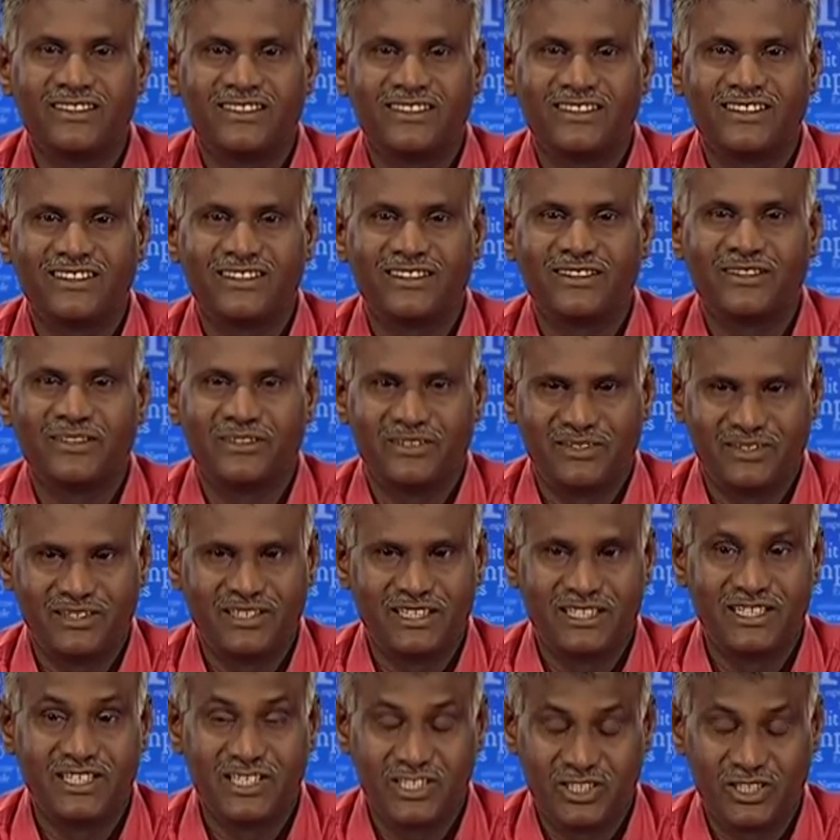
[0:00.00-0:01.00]

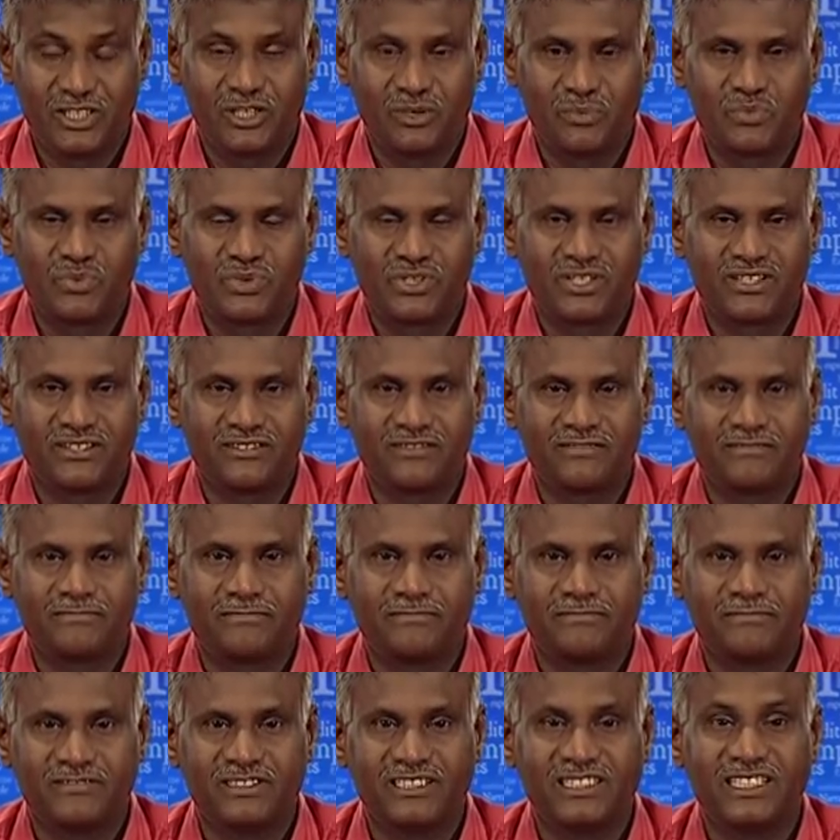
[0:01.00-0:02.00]
a description.
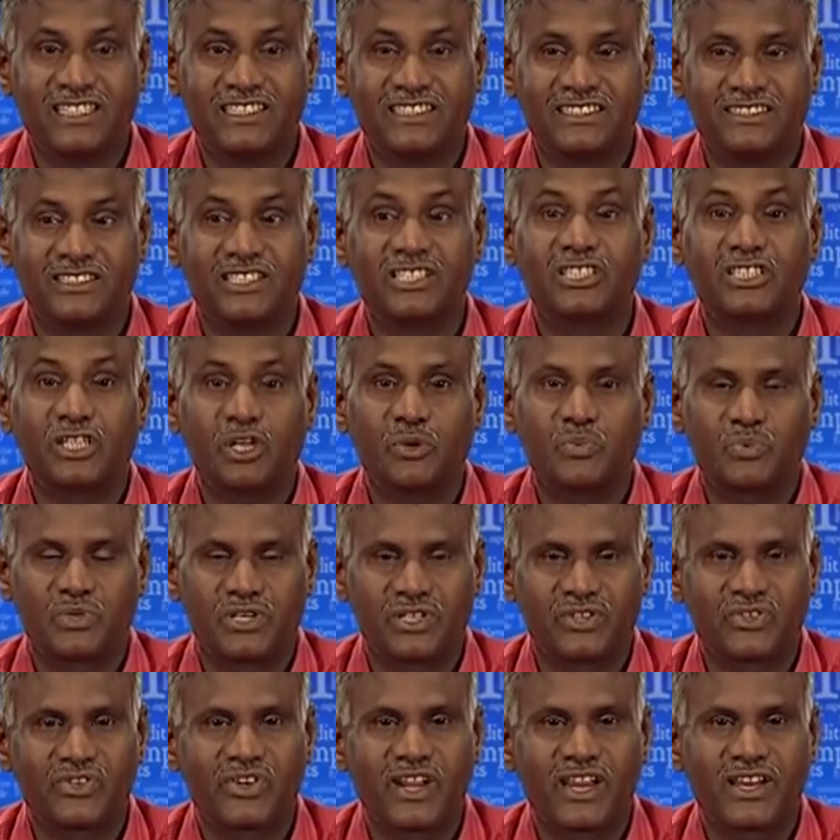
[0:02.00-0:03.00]
This is
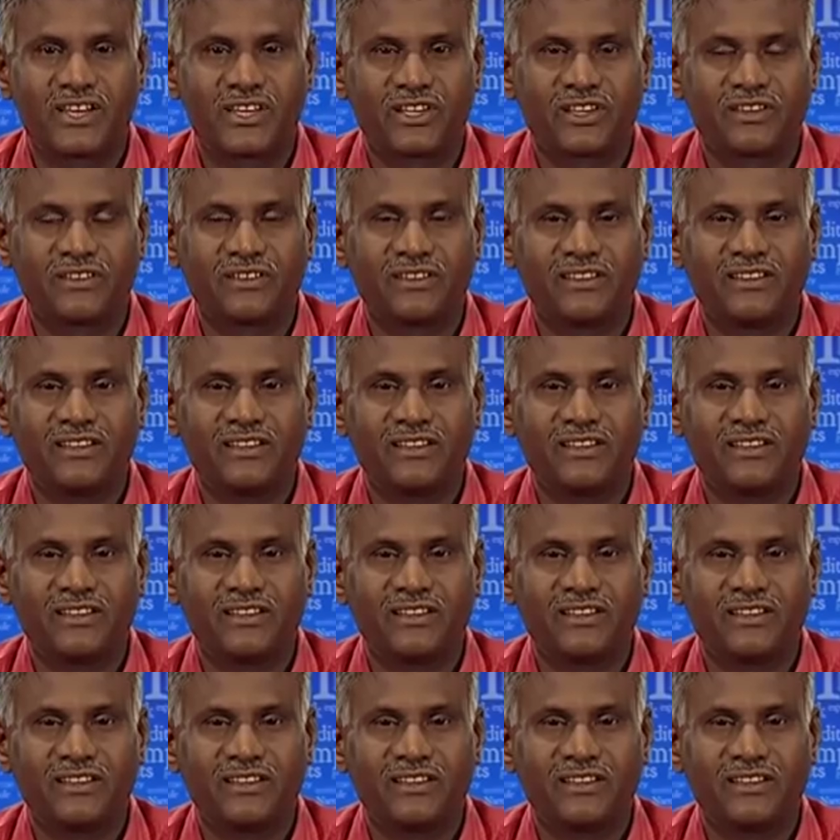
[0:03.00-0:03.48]
description writing.